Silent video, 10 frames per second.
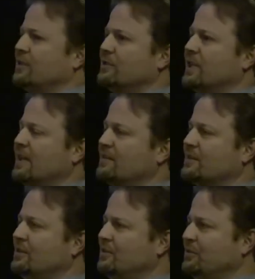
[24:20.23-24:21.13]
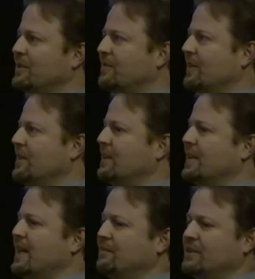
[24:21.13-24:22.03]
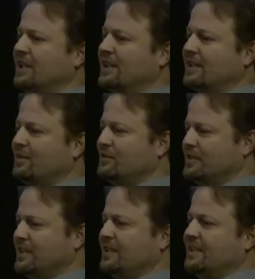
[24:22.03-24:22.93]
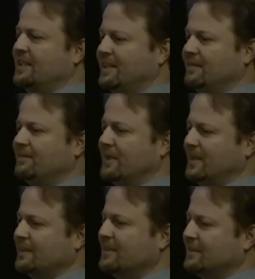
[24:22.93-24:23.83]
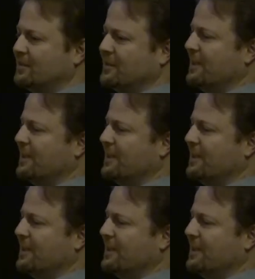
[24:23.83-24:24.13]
go down to the very lab tech whose DNA it turned